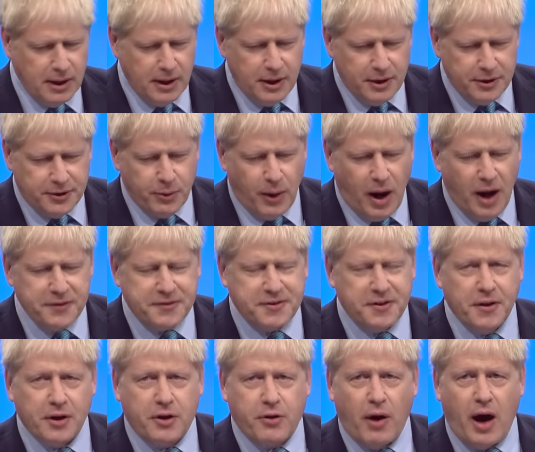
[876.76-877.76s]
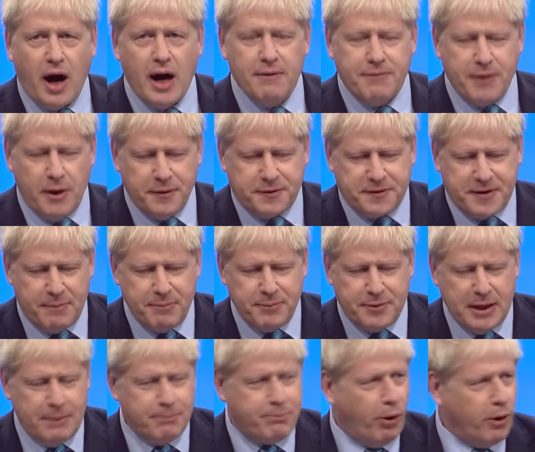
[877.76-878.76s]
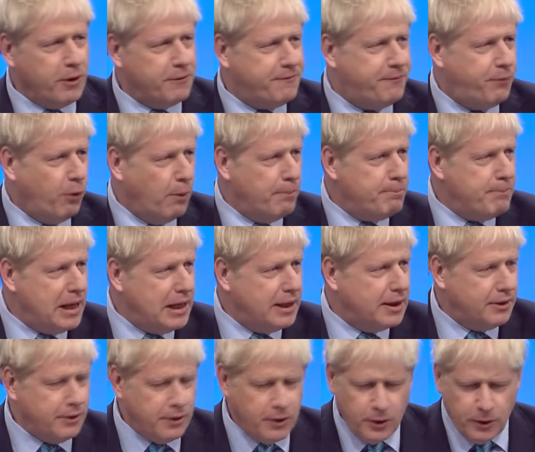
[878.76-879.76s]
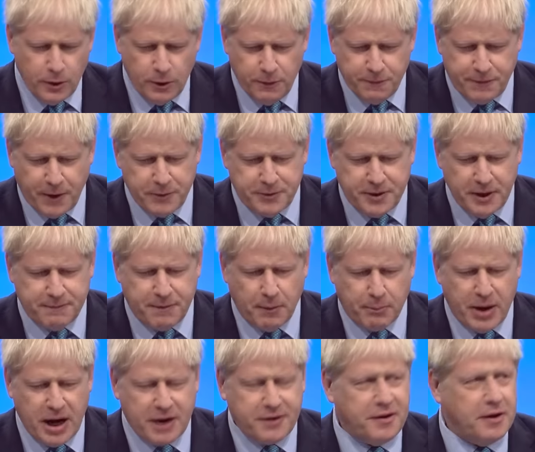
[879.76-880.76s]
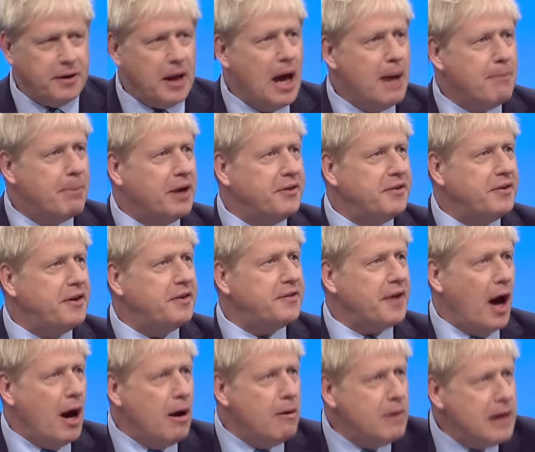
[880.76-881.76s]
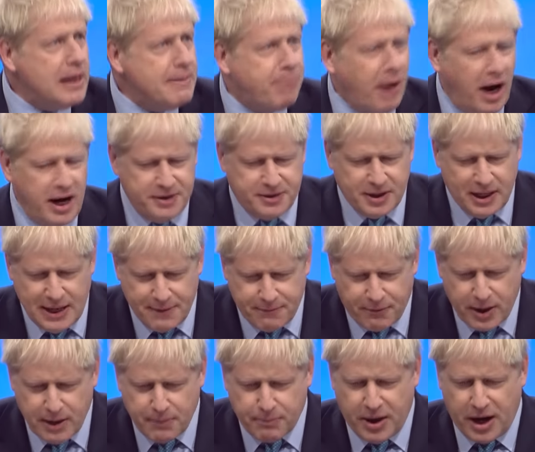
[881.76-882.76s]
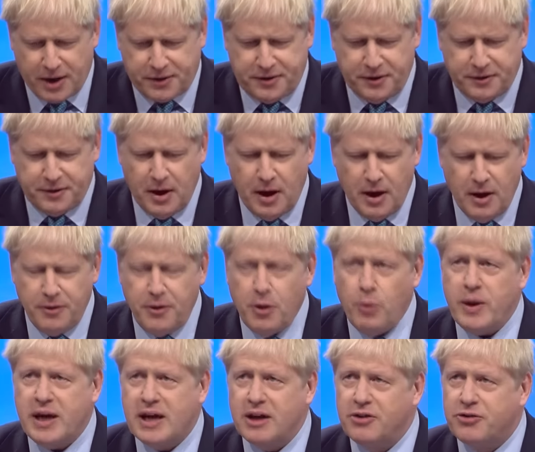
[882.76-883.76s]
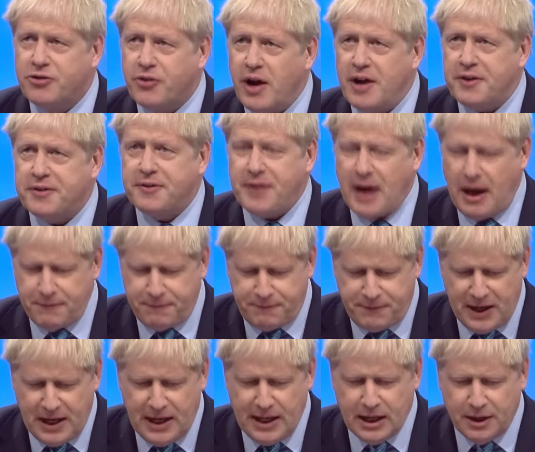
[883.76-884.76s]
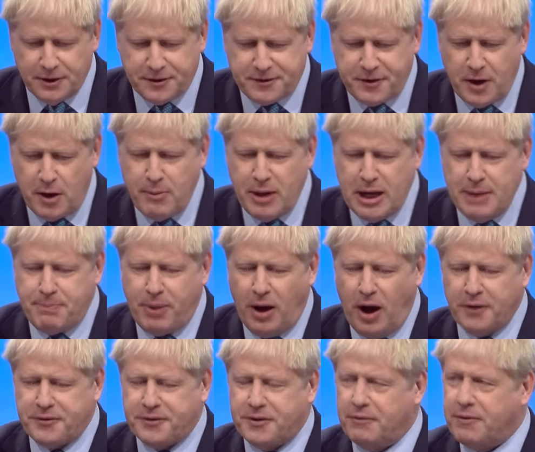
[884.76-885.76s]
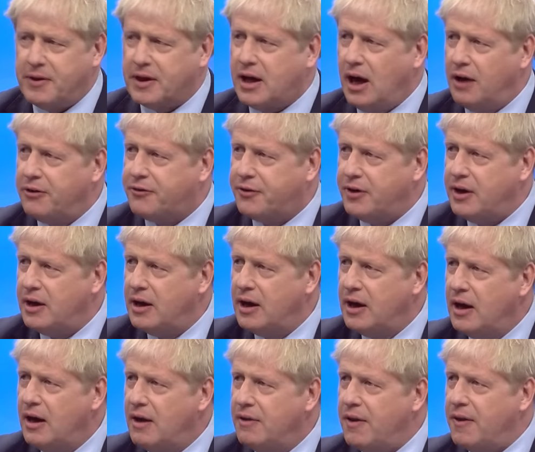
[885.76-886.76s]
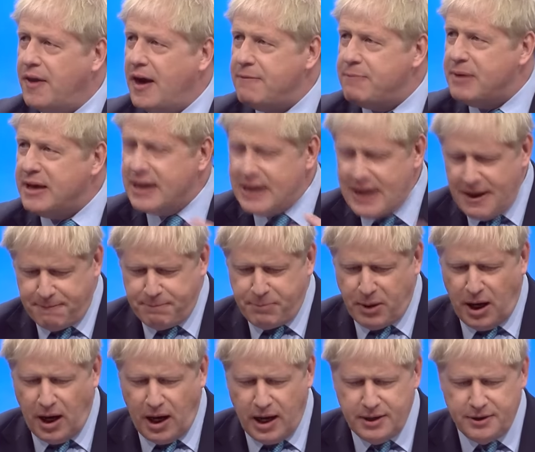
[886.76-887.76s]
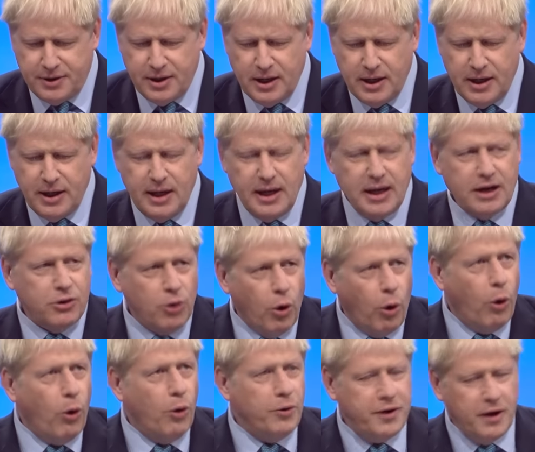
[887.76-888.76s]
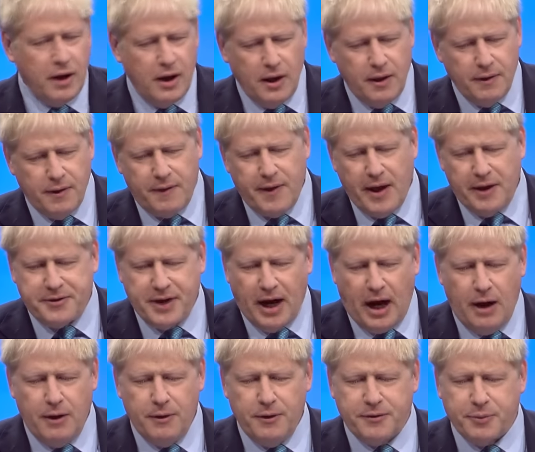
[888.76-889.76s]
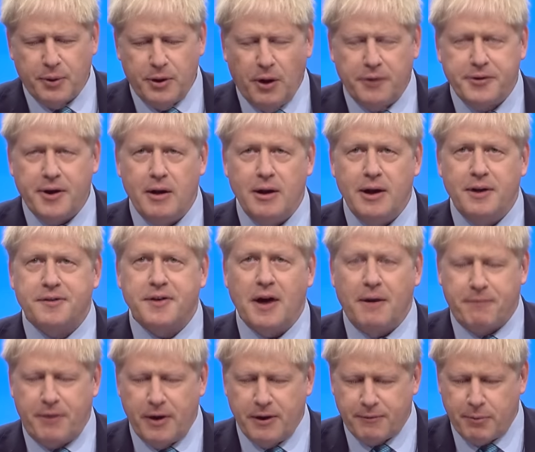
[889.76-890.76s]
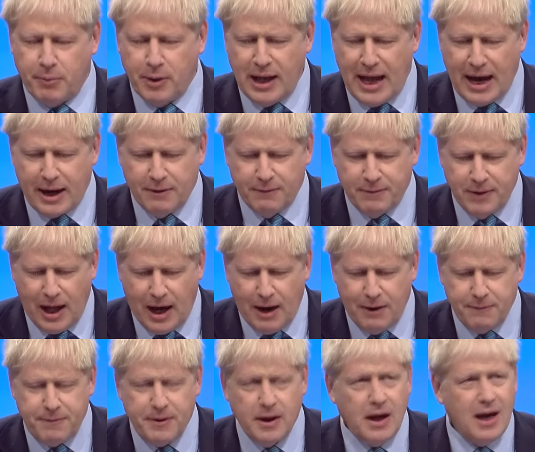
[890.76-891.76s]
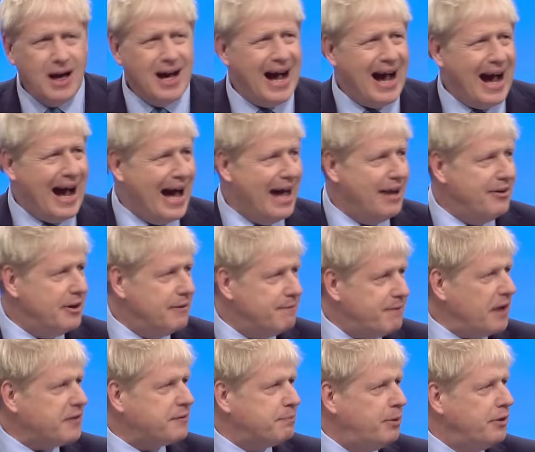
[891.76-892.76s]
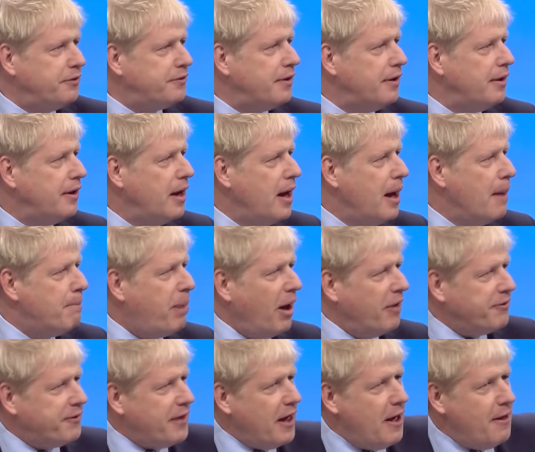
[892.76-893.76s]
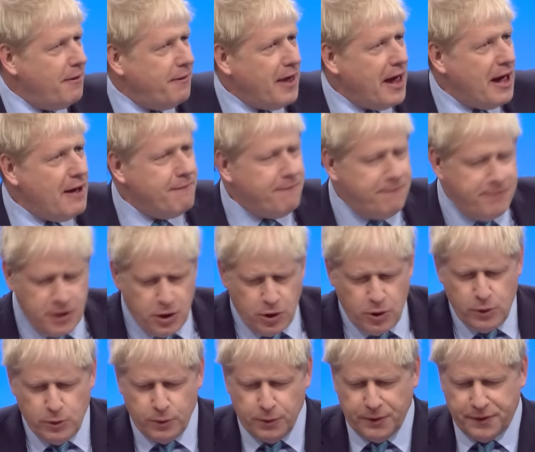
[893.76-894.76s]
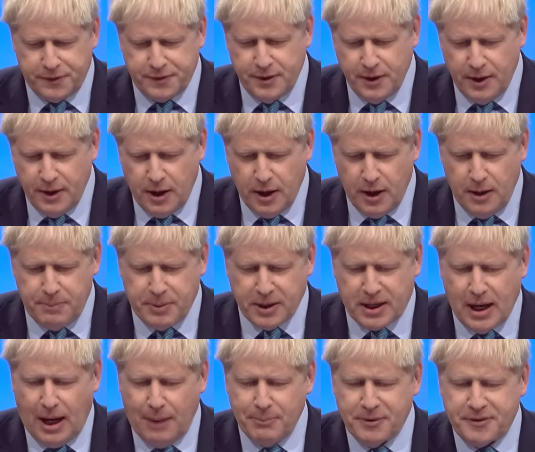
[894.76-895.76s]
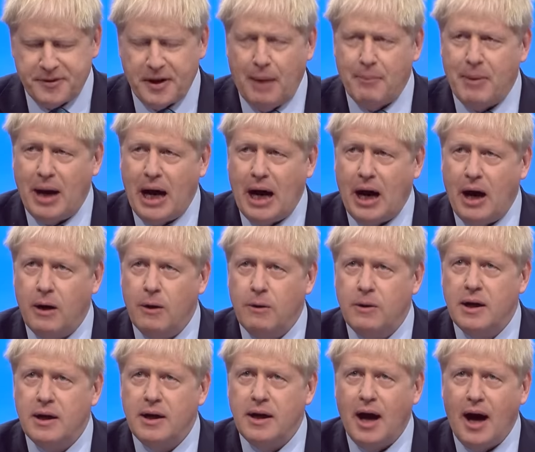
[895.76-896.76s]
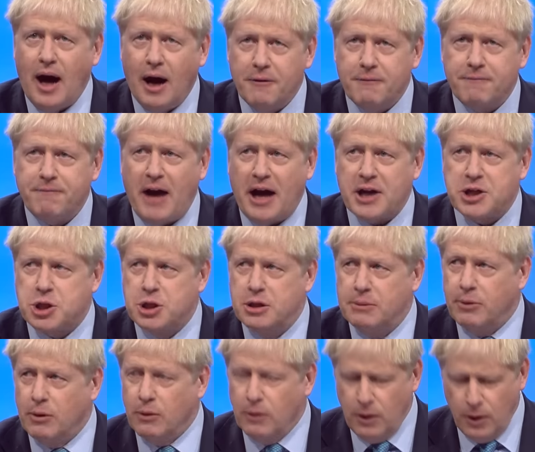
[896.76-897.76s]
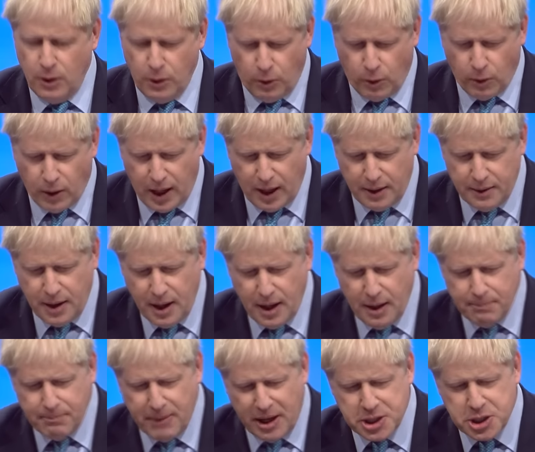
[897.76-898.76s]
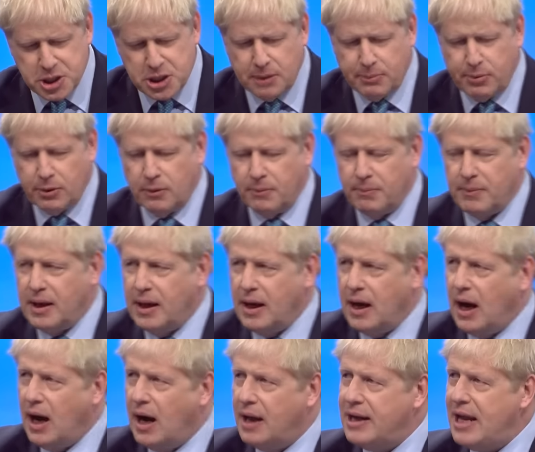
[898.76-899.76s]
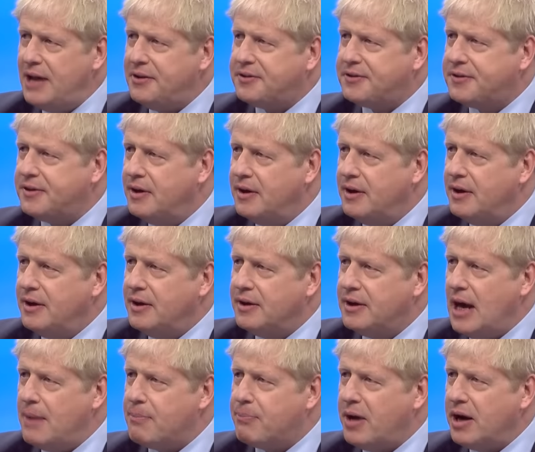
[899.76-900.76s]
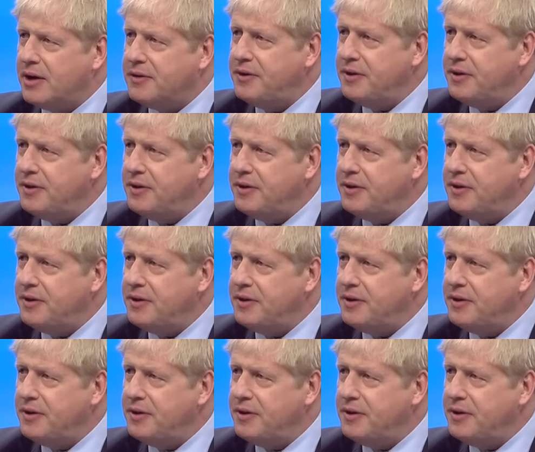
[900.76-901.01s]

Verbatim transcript: To answer the cry of those seventeen point four million who voted for Brexit, because it is only by delivering Brexit that we can address that feeling in so many parts of the country that they've been left behind, ignored, that their towns were not only suffering from a lack of love and investment, but their, their views had become somehow unfashionable or unmentionable. And let's get Brexit